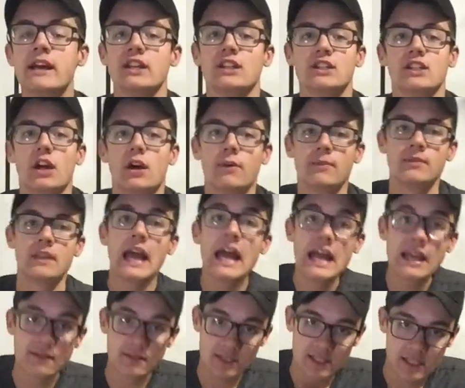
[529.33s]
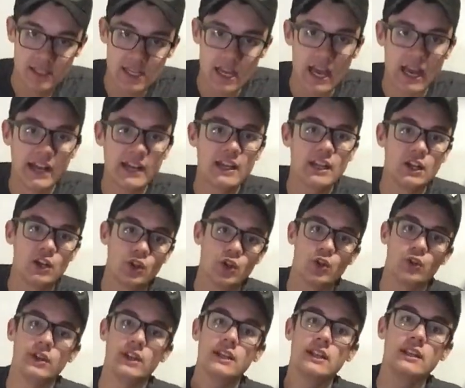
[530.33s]
So that side
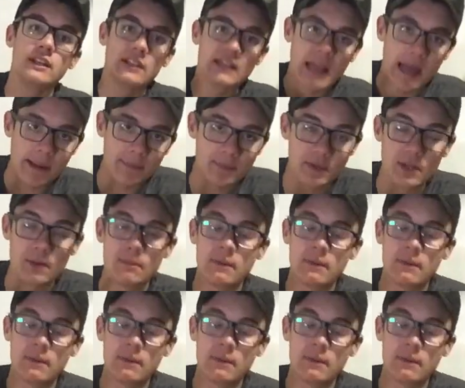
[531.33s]
included Captain